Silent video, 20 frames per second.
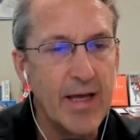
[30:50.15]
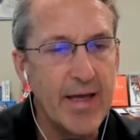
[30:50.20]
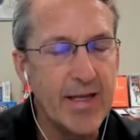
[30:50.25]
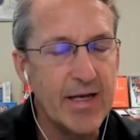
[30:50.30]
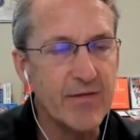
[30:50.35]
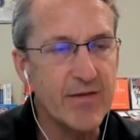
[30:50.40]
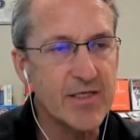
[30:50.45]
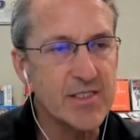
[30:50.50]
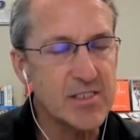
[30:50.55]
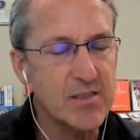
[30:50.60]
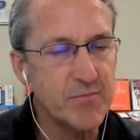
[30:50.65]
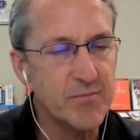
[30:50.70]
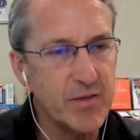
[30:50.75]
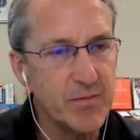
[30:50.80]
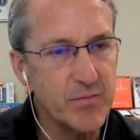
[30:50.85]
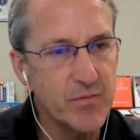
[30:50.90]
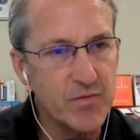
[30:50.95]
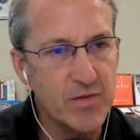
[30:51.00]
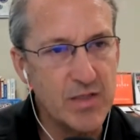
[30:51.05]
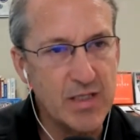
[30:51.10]
And I think some
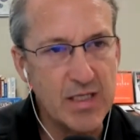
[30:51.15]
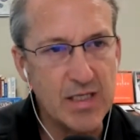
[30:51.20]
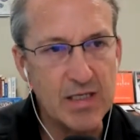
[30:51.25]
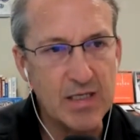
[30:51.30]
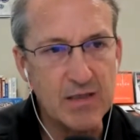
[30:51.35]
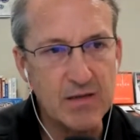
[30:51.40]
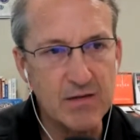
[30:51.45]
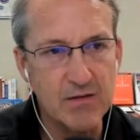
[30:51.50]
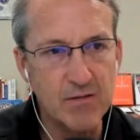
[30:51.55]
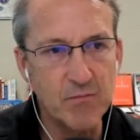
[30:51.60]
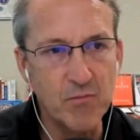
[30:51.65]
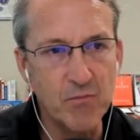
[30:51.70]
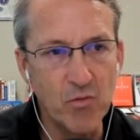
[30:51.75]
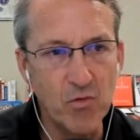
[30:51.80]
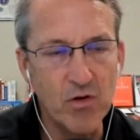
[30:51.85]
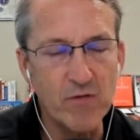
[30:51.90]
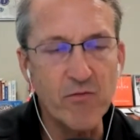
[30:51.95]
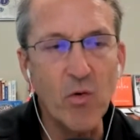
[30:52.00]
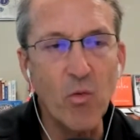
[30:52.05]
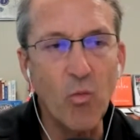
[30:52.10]
people need
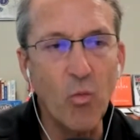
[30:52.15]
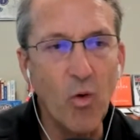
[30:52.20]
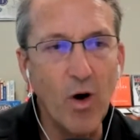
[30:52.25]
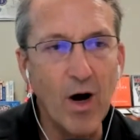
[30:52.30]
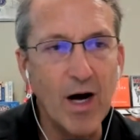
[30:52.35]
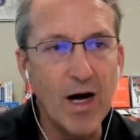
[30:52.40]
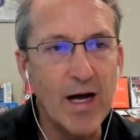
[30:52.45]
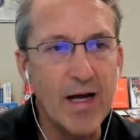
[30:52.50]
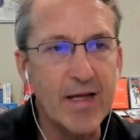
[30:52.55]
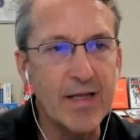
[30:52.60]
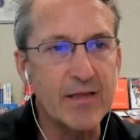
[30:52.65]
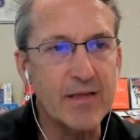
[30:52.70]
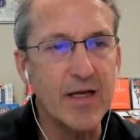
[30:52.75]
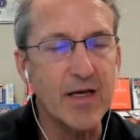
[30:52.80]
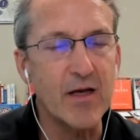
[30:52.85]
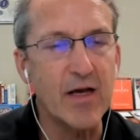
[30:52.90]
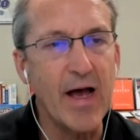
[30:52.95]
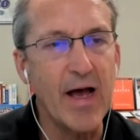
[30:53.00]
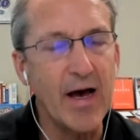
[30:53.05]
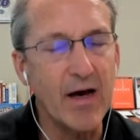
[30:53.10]
more of a why,
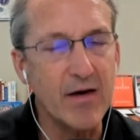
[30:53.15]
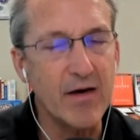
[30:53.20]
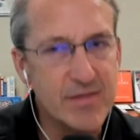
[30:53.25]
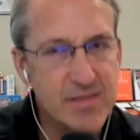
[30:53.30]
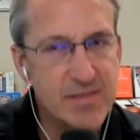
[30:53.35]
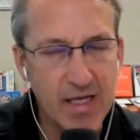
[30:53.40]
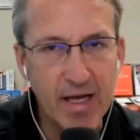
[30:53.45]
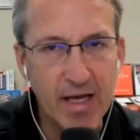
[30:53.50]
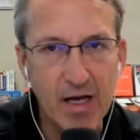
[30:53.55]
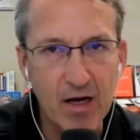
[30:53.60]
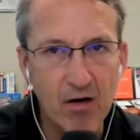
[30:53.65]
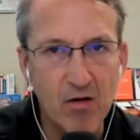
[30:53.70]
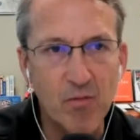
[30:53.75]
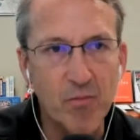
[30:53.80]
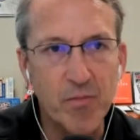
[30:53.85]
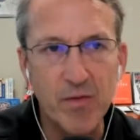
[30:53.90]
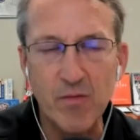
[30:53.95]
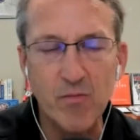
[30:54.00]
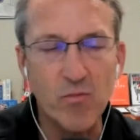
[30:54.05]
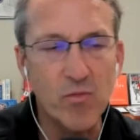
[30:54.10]
like how does it
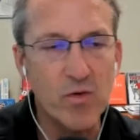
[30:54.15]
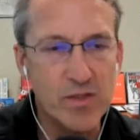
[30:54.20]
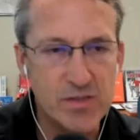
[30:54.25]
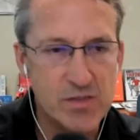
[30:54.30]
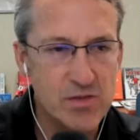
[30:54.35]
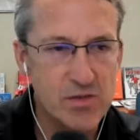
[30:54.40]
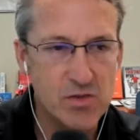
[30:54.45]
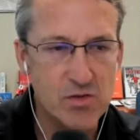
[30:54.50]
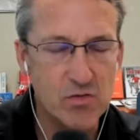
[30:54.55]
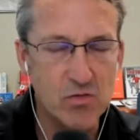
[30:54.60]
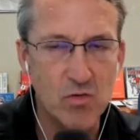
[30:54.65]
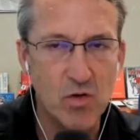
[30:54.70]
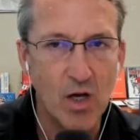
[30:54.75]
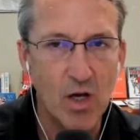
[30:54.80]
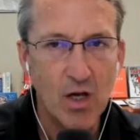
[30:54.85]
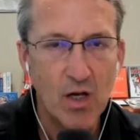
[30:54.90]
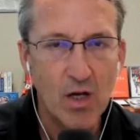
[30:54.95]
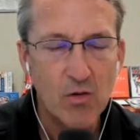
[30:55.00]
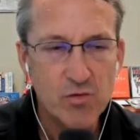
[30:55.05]
help and what does it do?